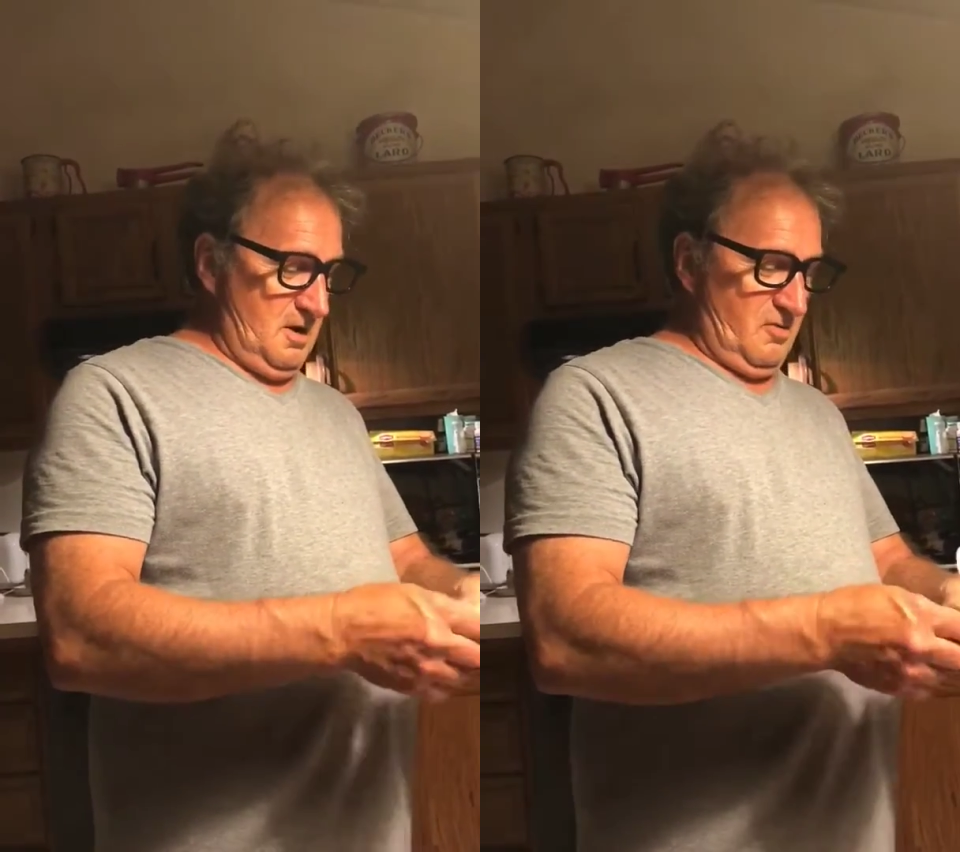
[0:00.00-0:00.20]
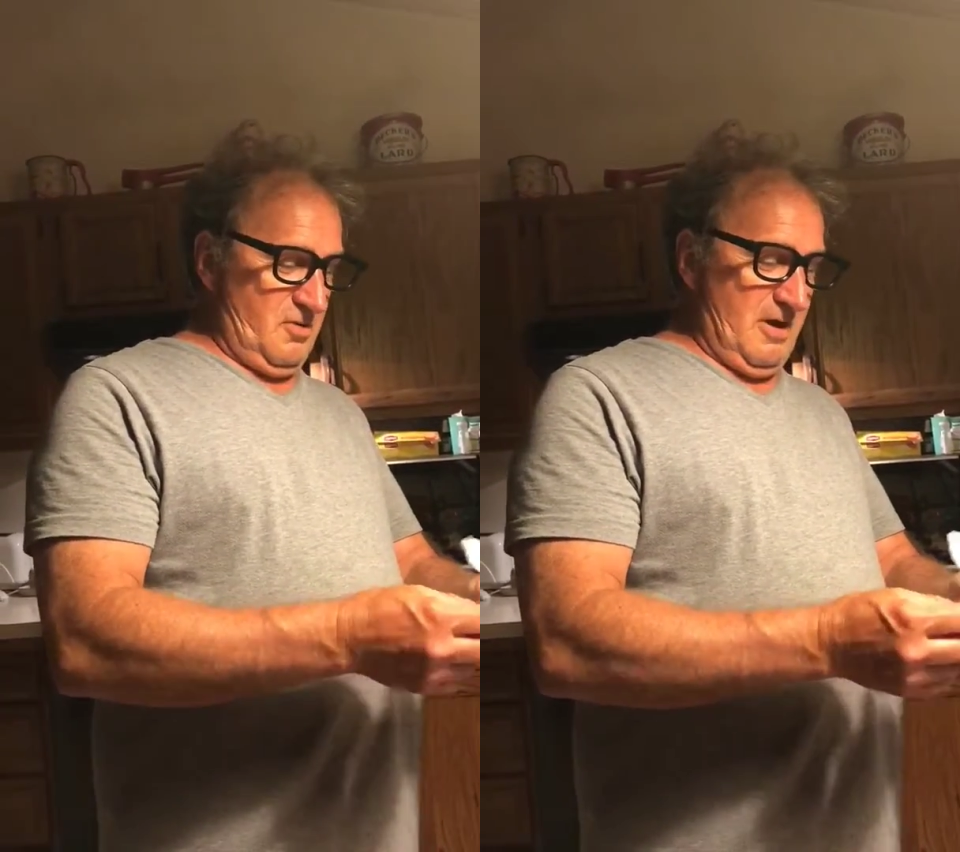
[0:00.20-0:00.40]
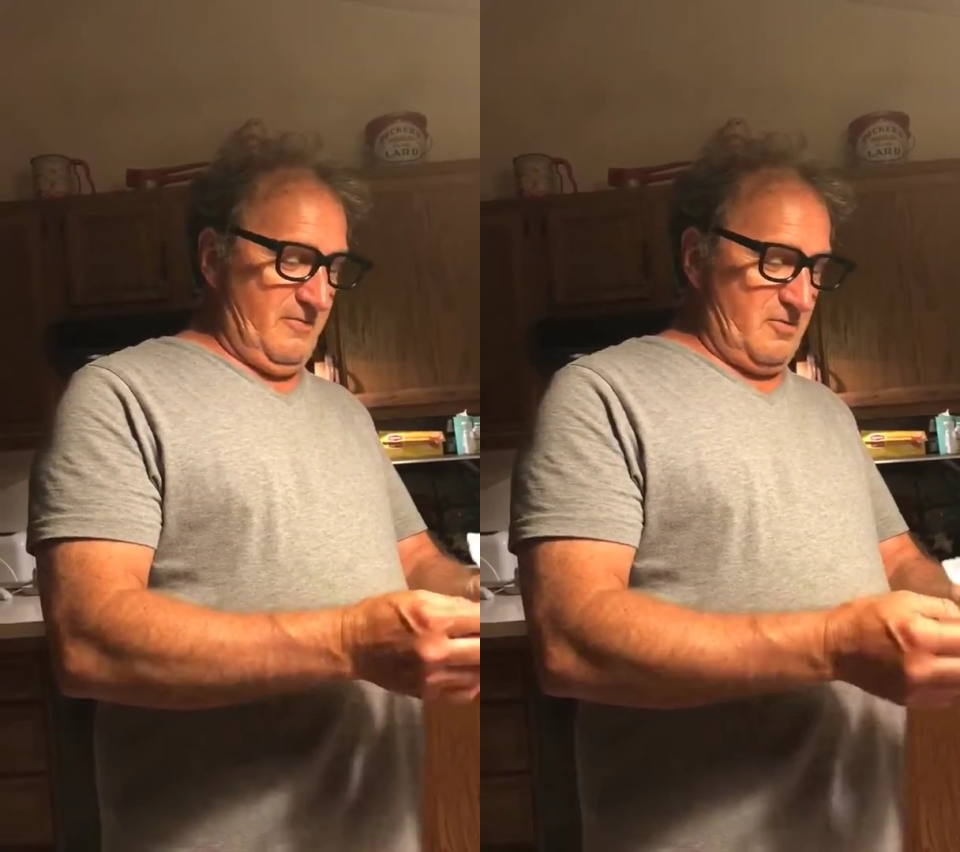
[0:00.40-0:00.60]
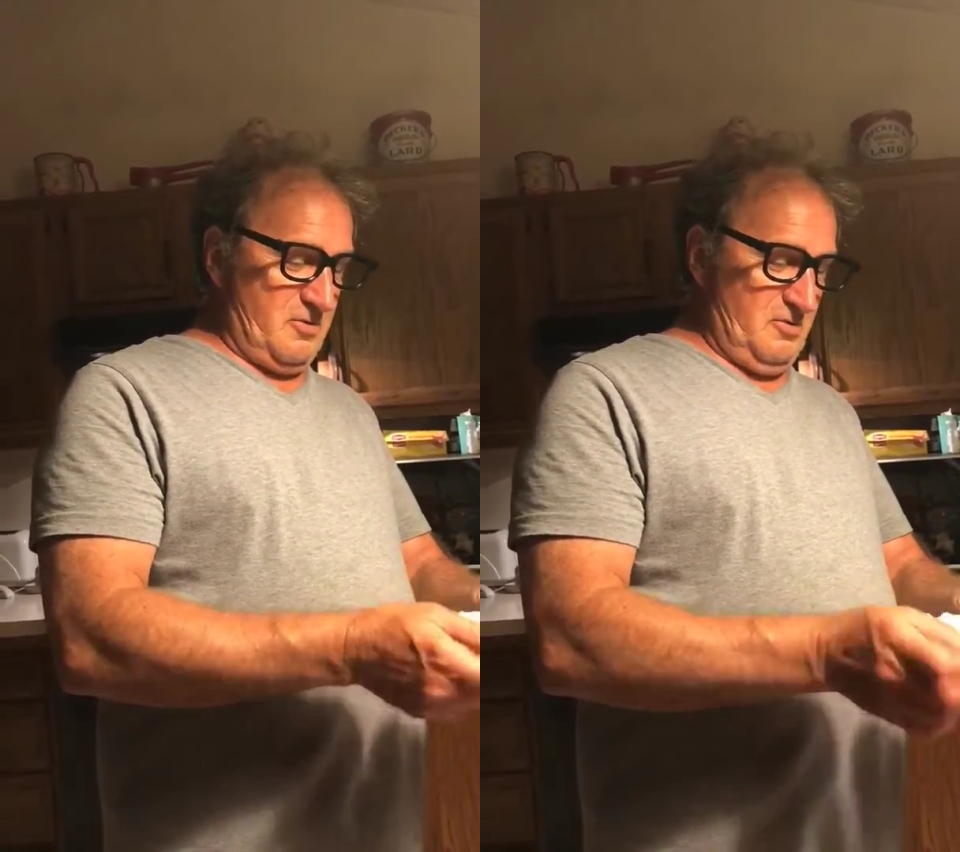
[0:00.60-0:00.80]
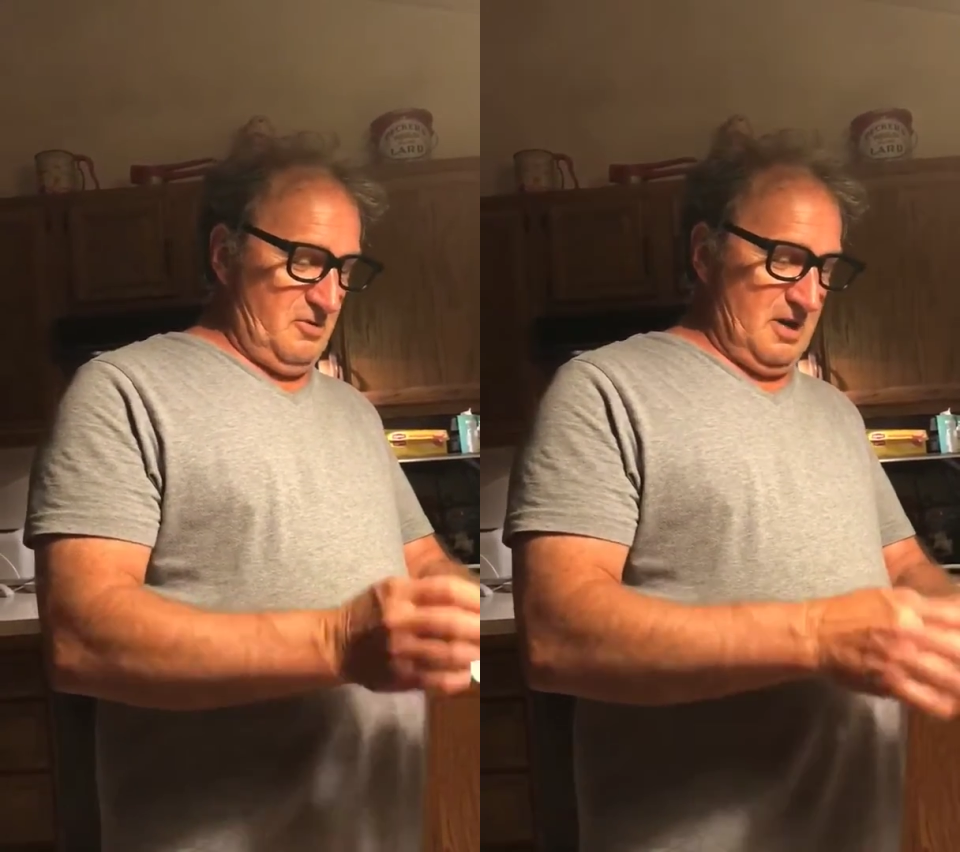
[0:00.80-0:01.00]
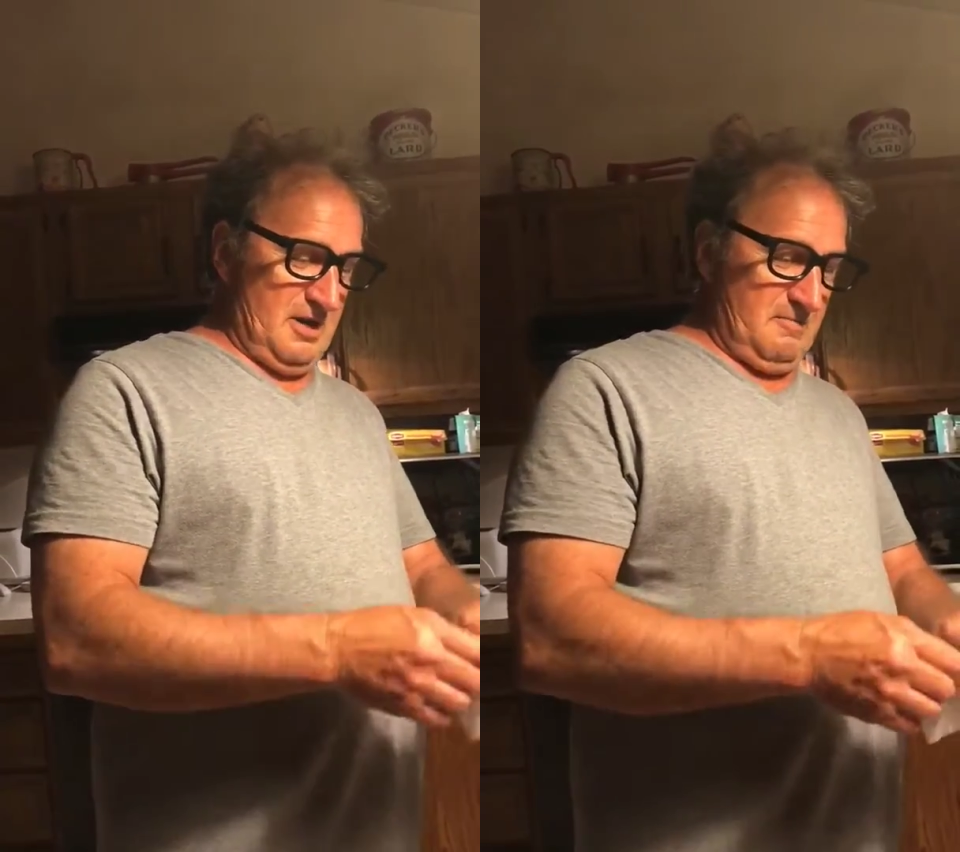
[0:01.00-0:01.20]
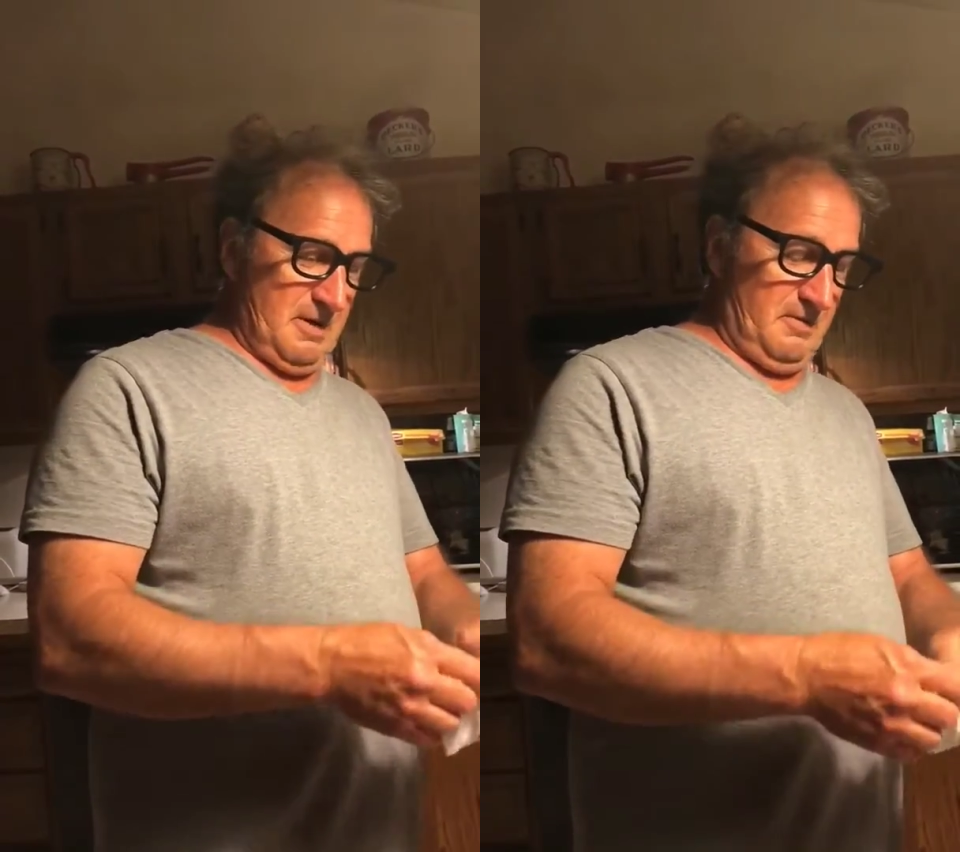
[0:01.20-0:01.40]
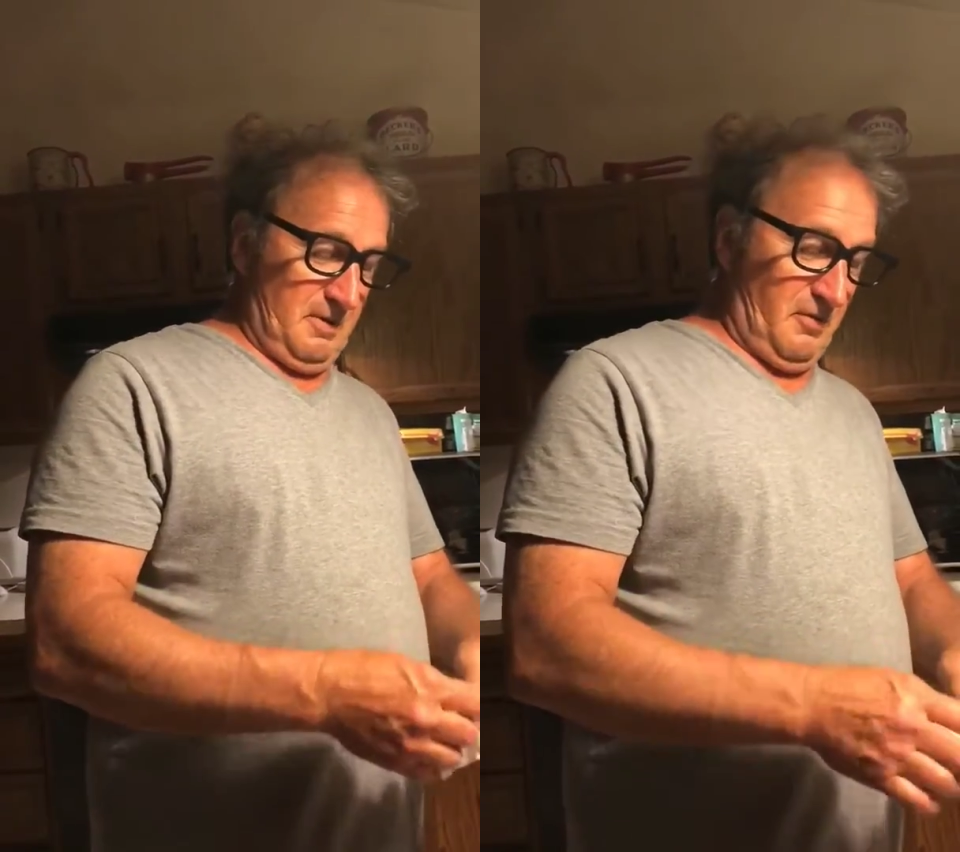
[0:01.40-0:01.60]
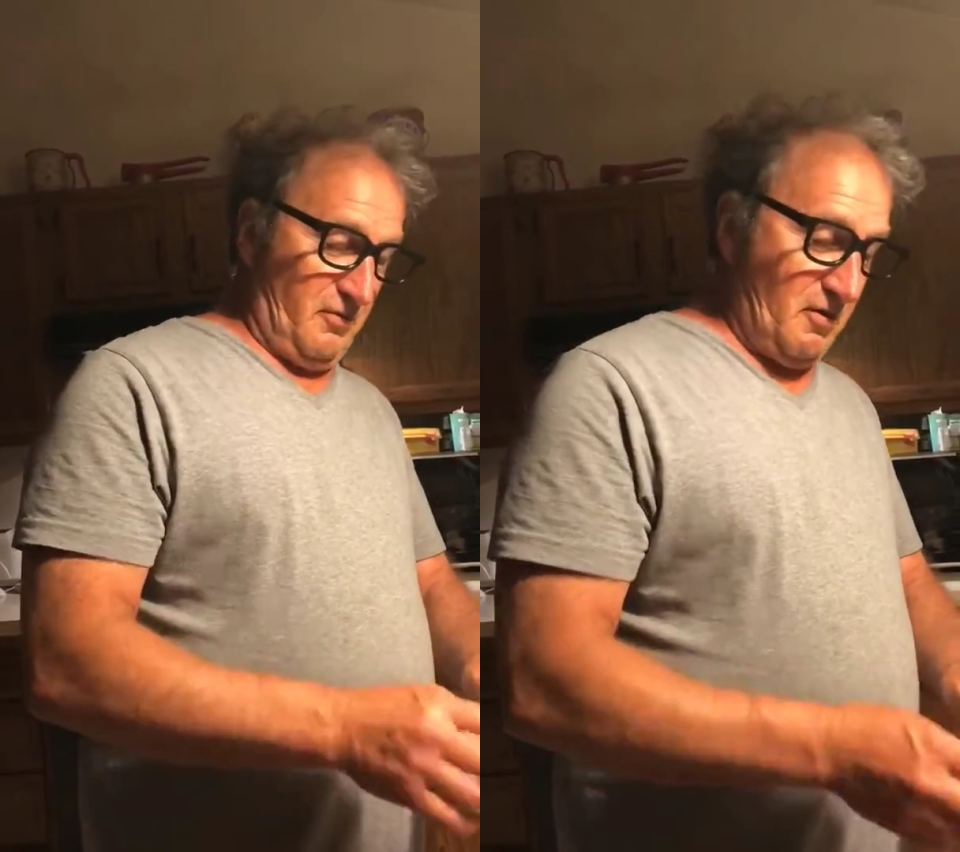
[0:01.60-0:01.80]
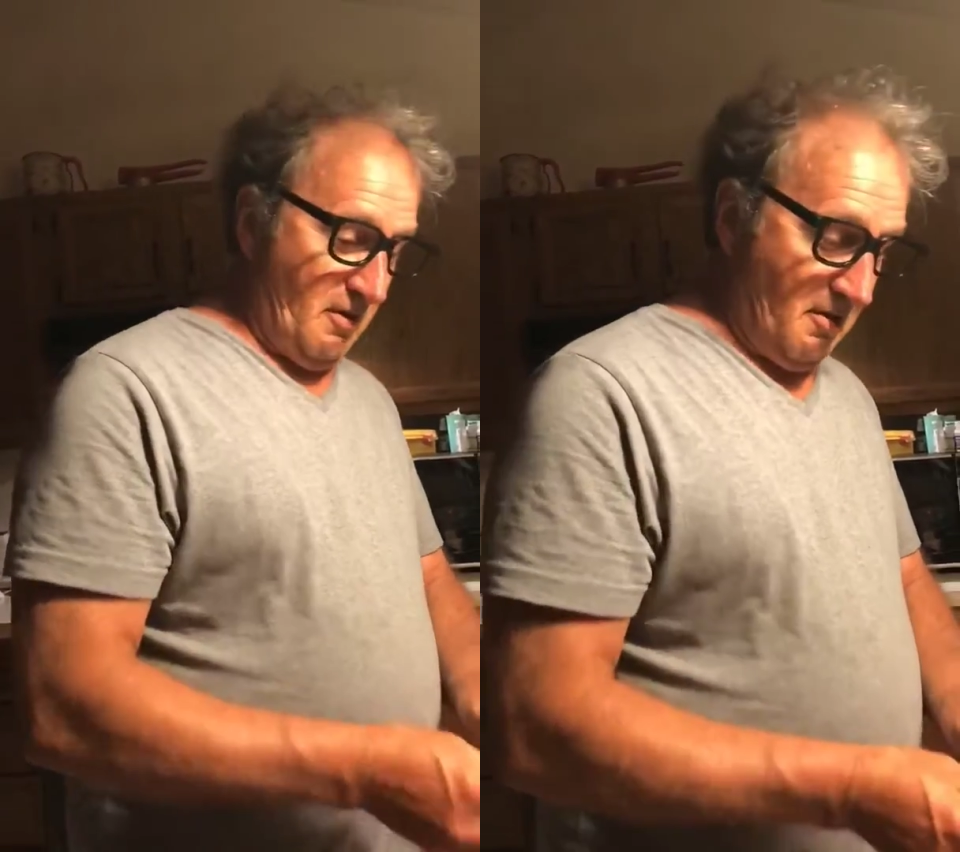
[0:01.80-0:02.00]
It's never too late, baby, to
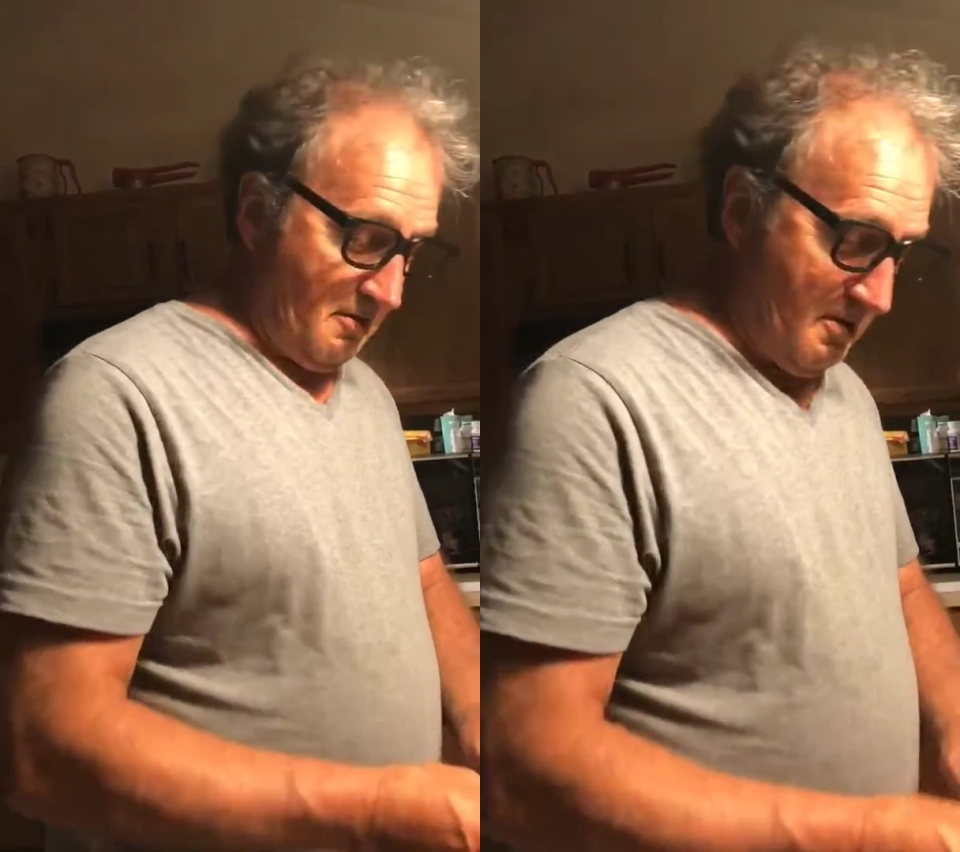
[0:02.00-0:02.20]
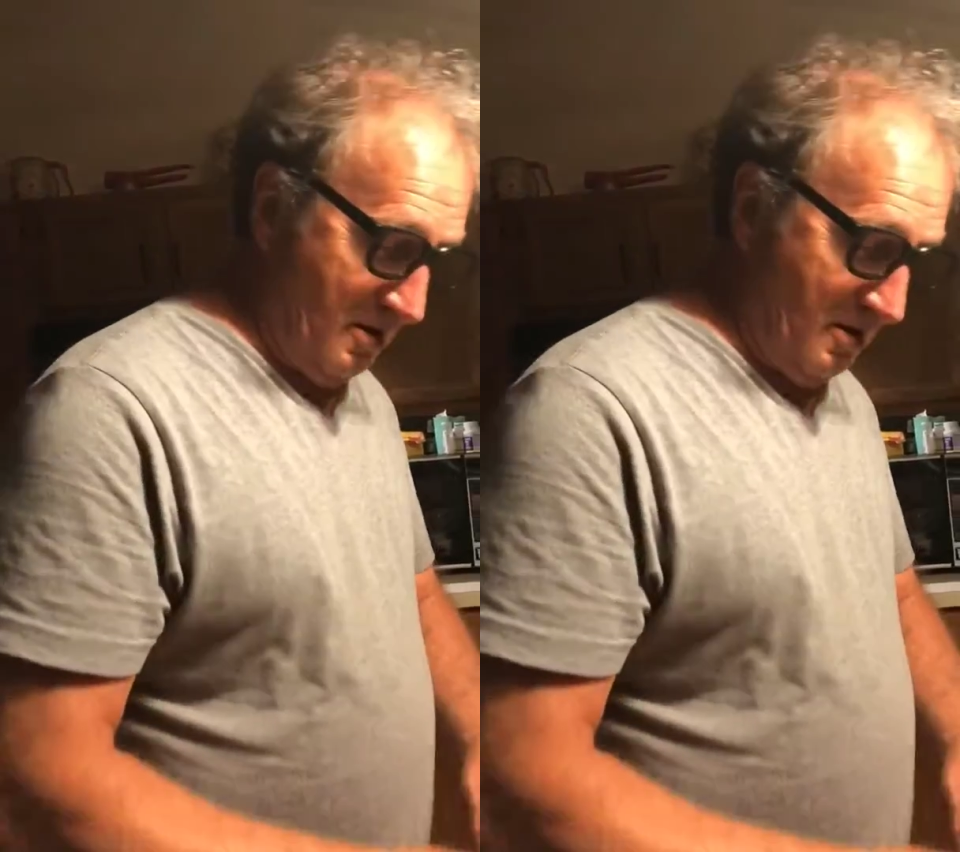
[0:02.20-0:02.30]
start.